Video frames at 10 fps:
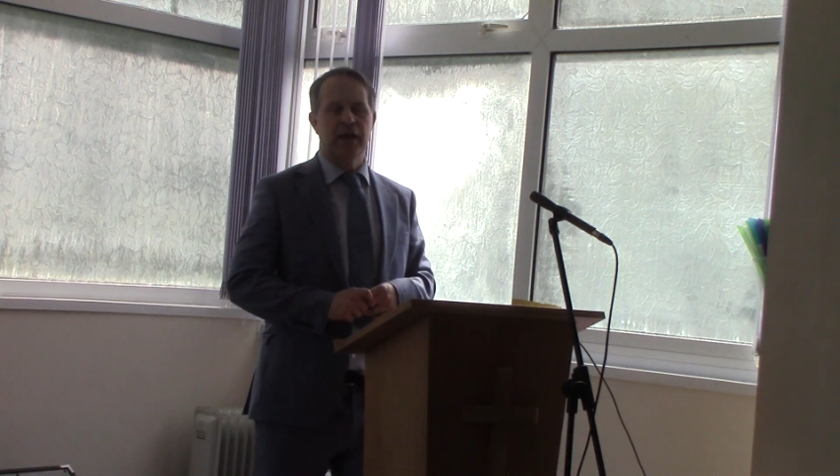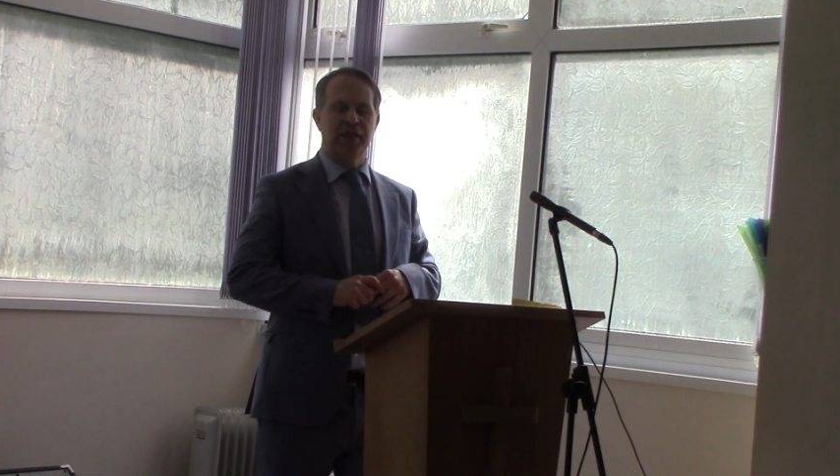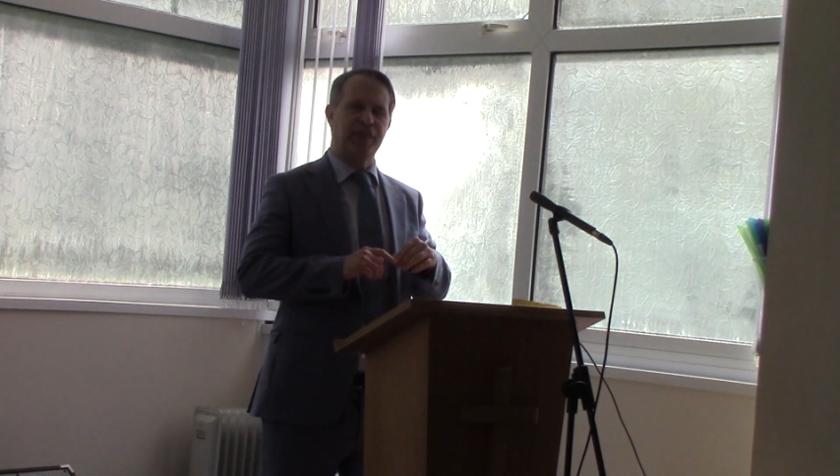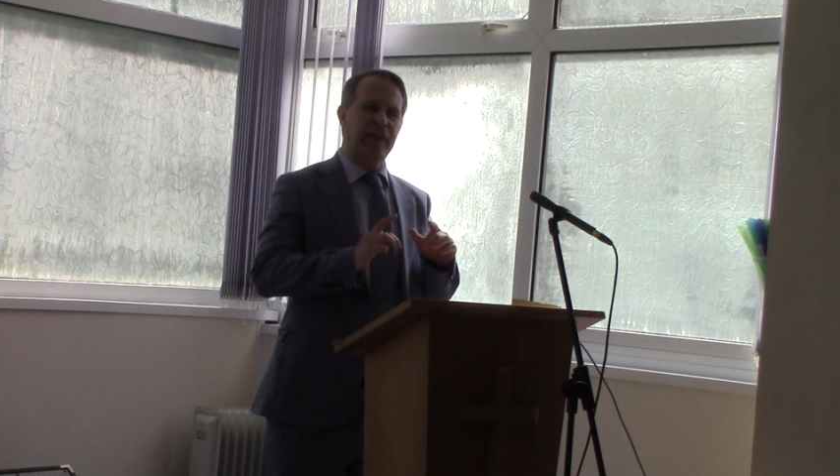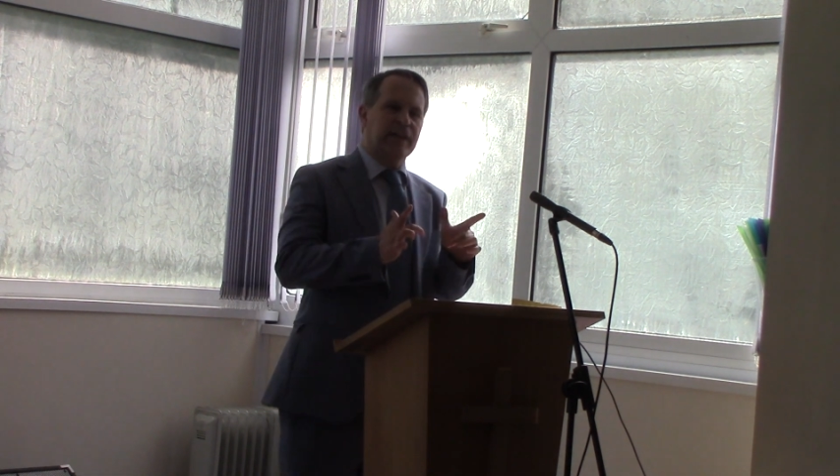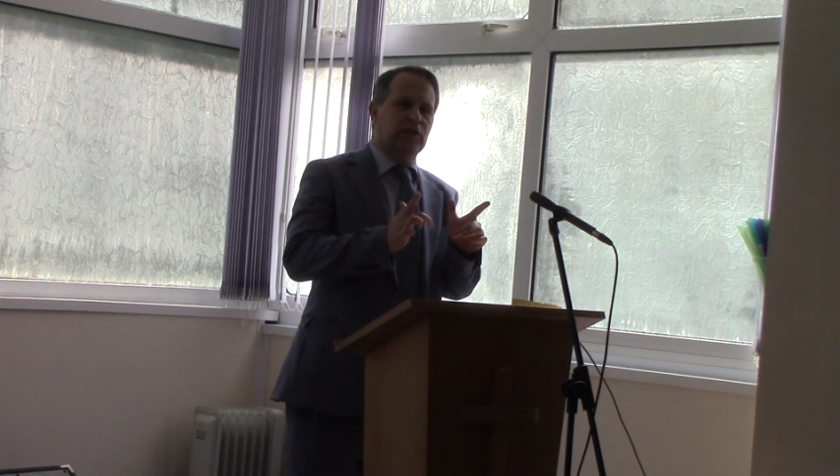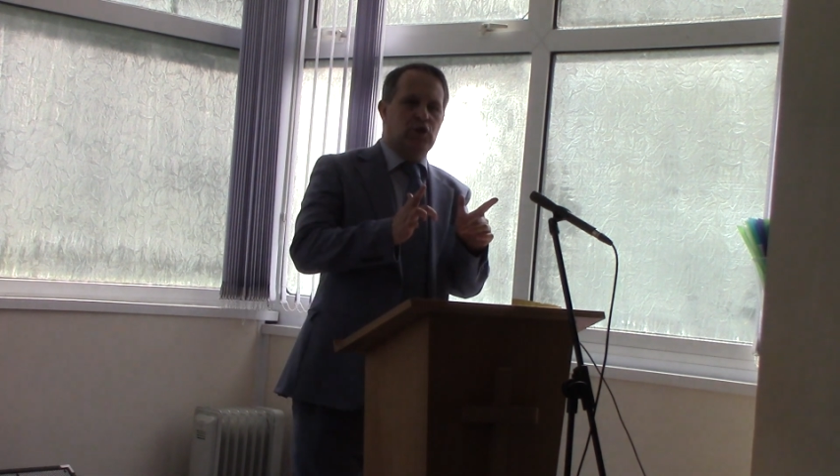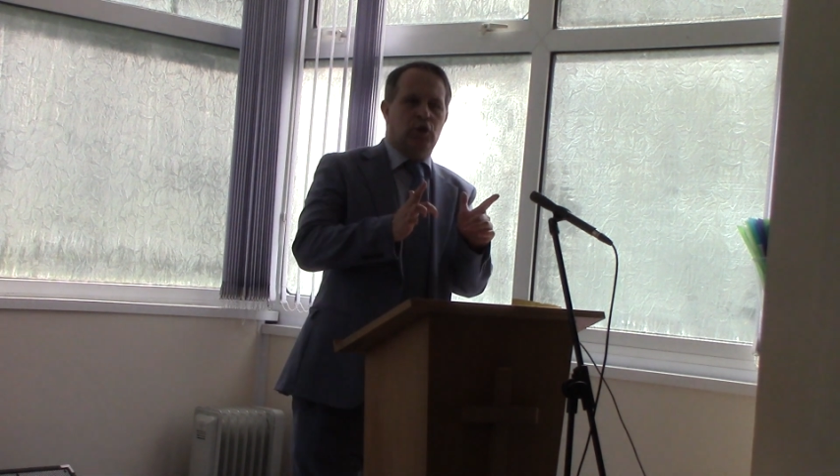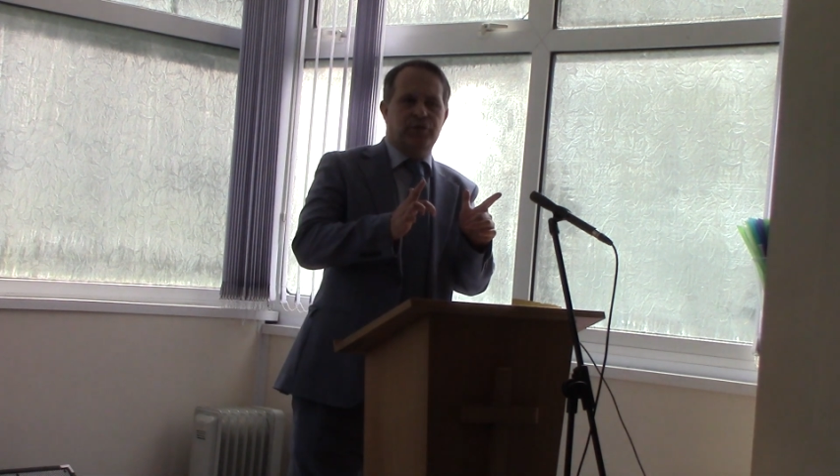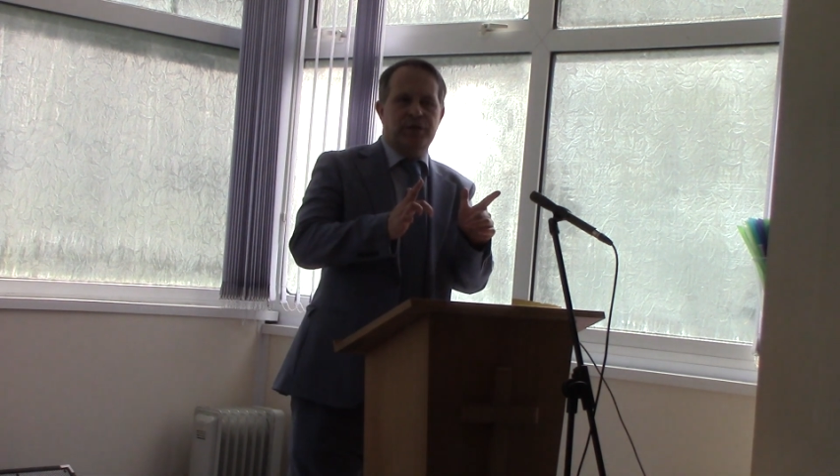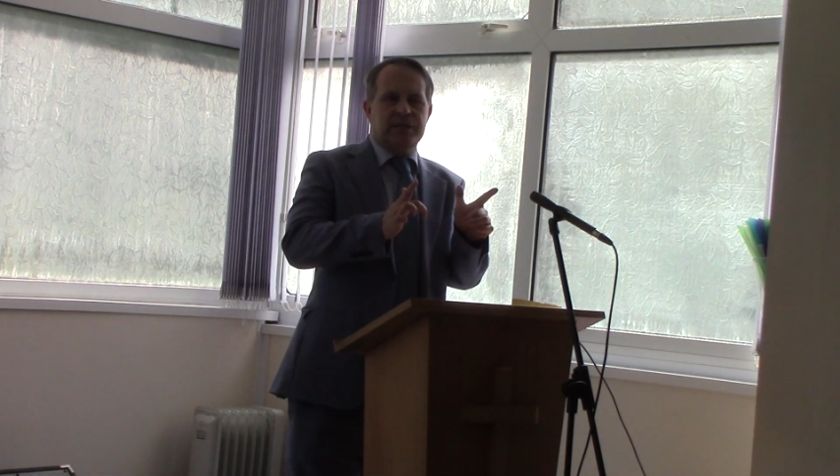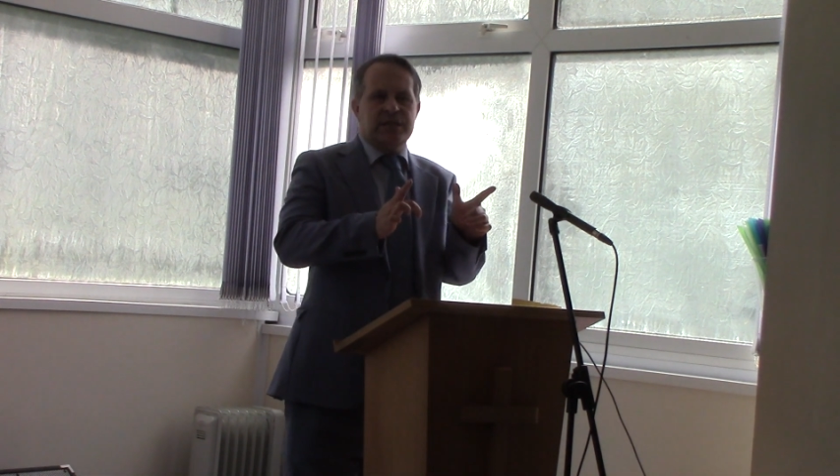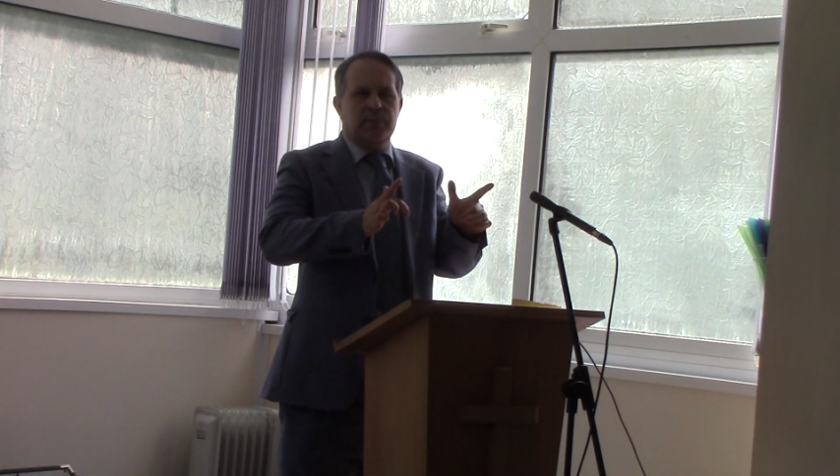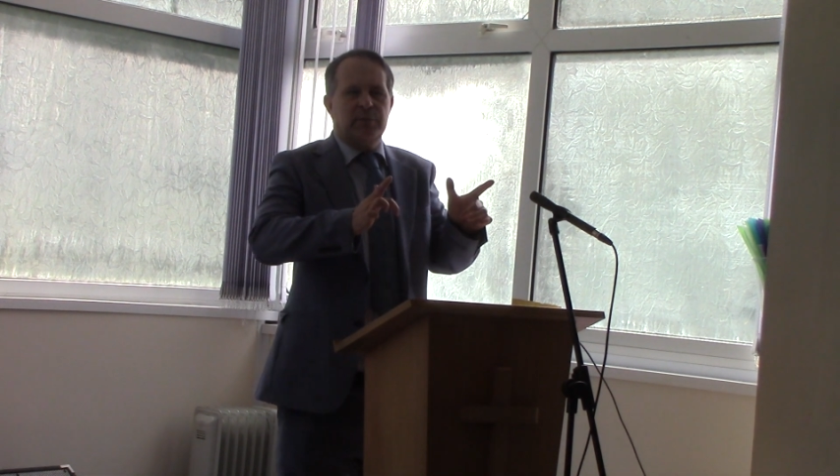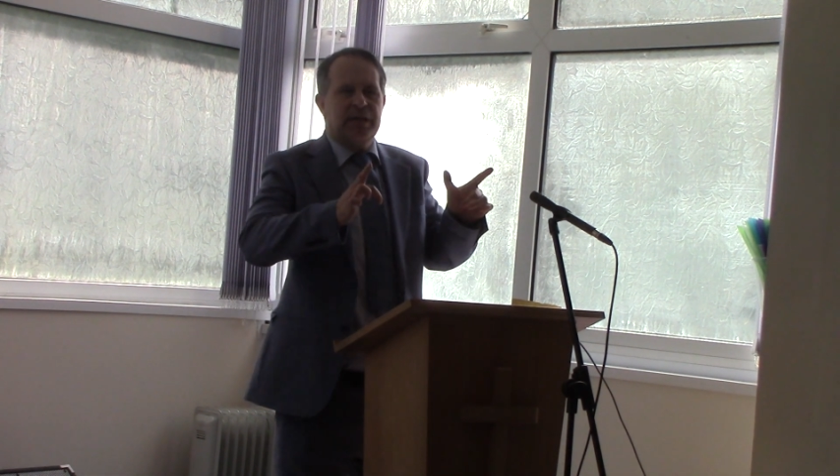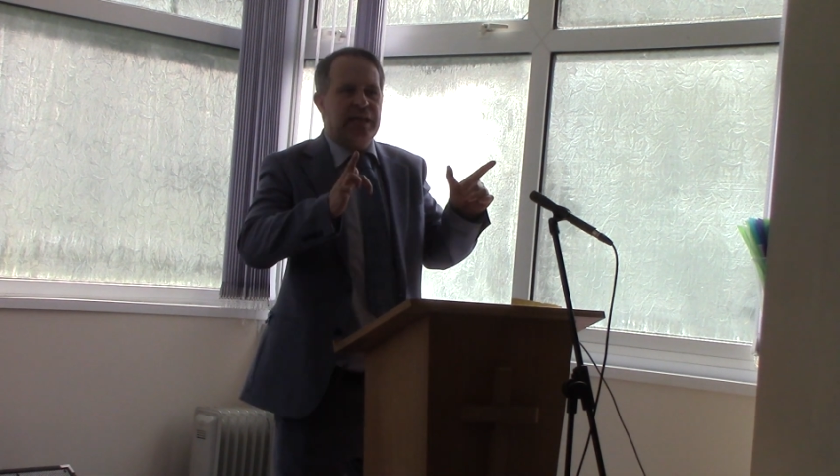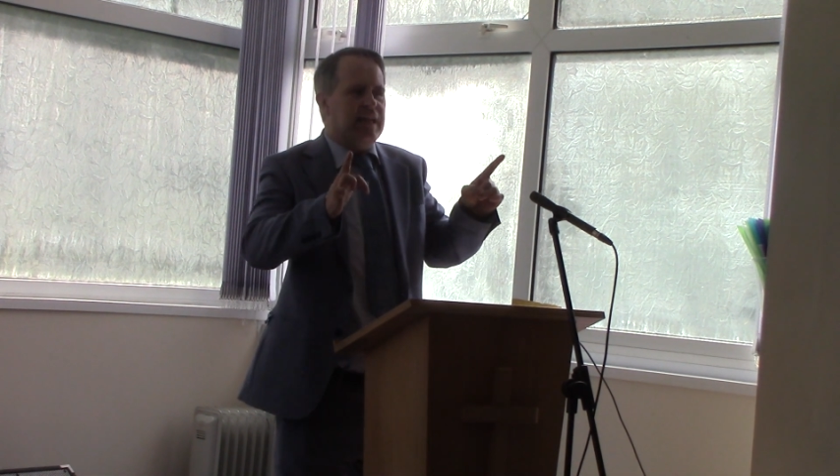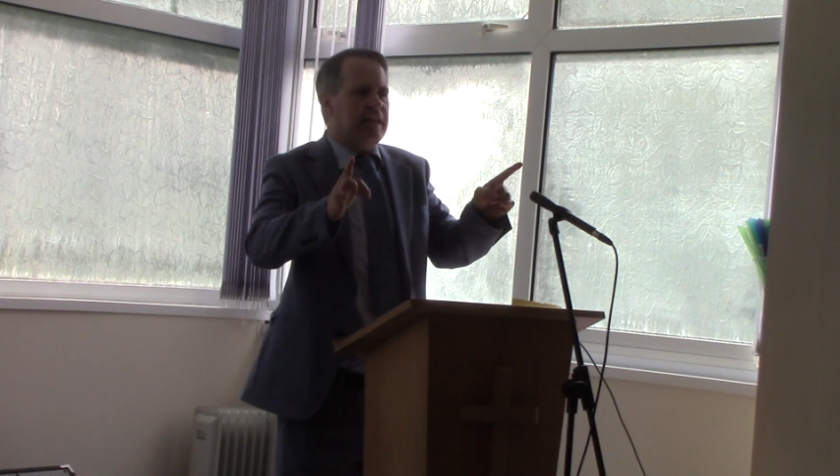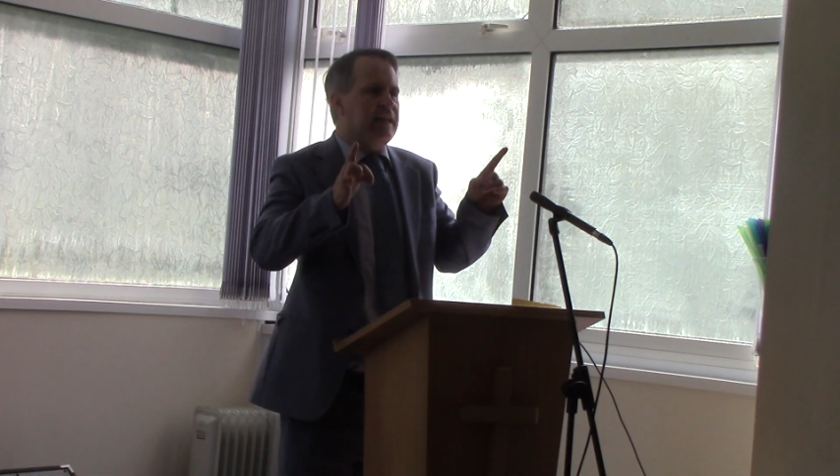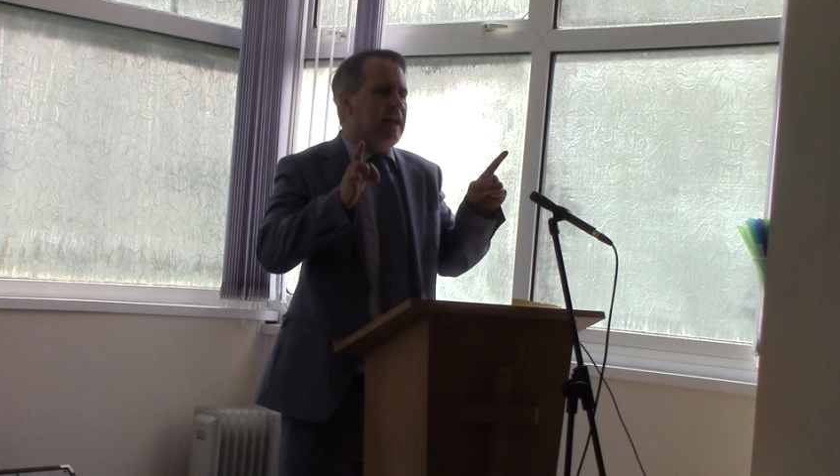Thank God there's something
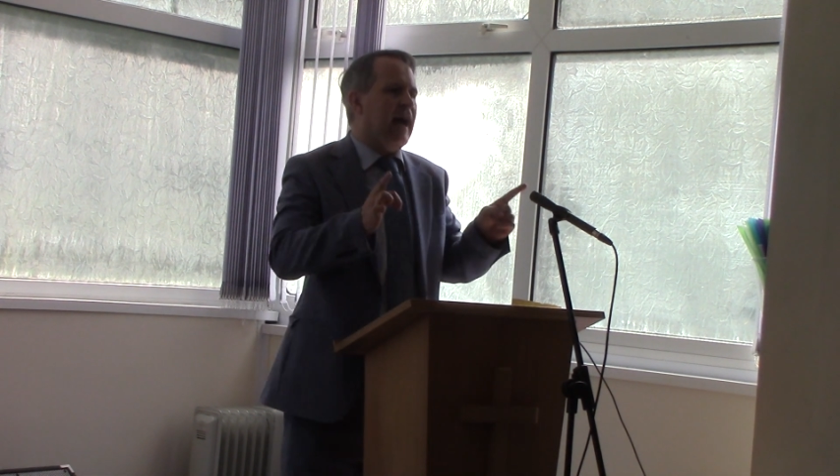he